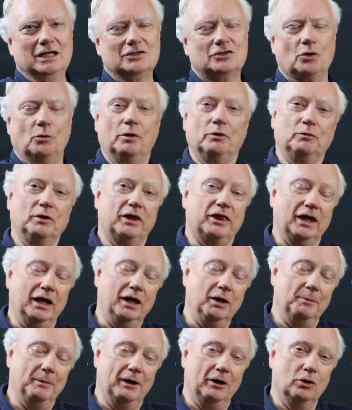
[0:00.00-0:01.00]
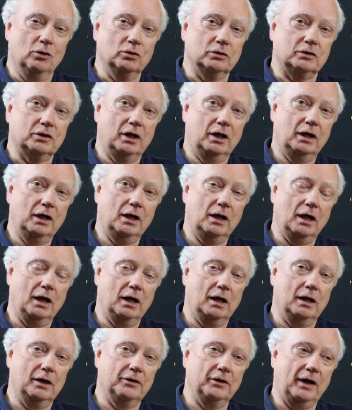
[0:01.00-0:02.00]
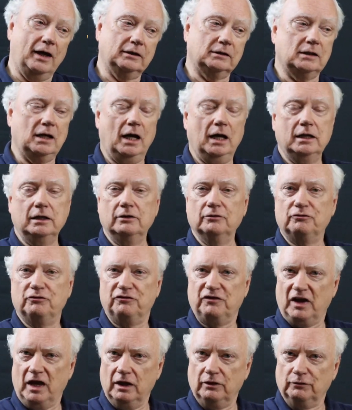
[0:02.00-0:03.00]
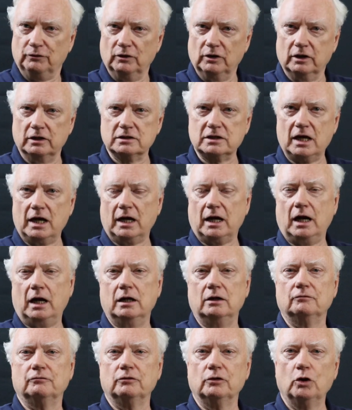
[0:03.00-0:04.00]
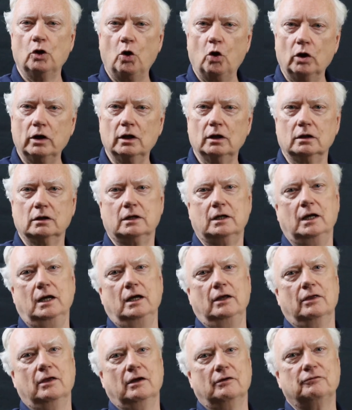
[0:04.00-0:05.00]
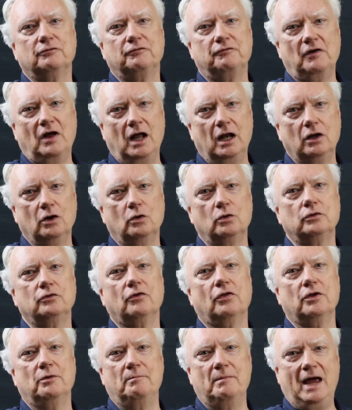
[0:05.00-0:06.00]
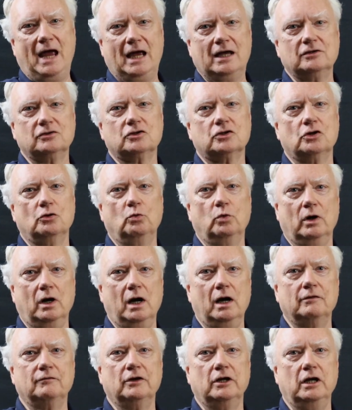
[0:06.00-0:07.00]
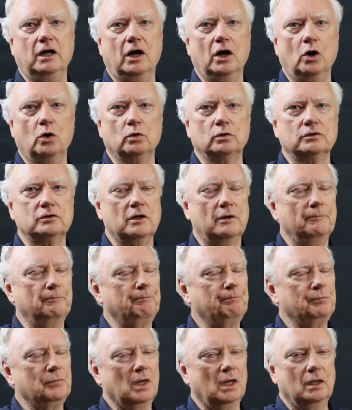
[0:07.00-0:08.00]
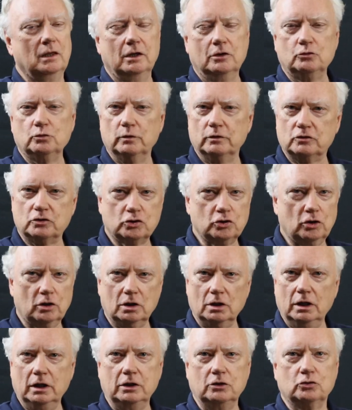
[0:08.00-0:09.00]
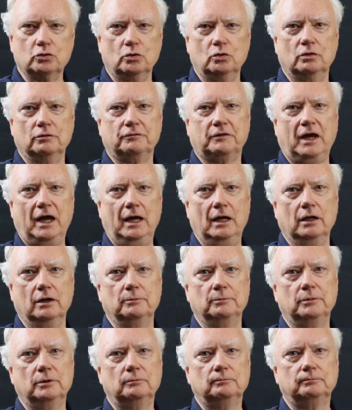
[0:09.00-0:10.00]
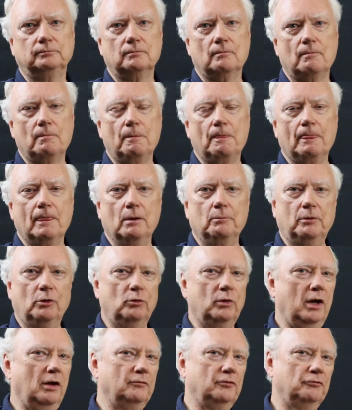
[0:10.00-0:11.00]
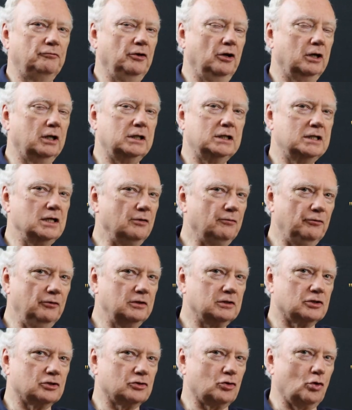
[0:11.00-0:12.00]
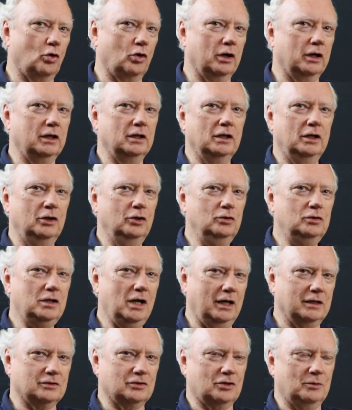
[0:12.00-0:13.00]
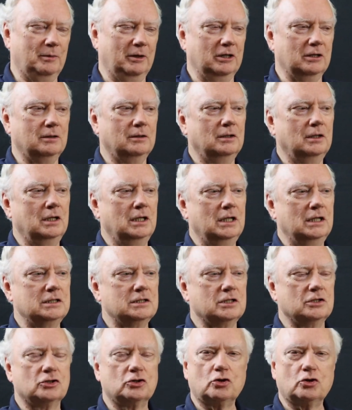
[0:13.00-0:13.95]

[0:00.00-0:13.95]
So when we think about that kind of faithfulness, that kind of loyalty that follows the master wherever he goes, this was certainly true of Caleb. But we have a very different story in the New Testament. It's the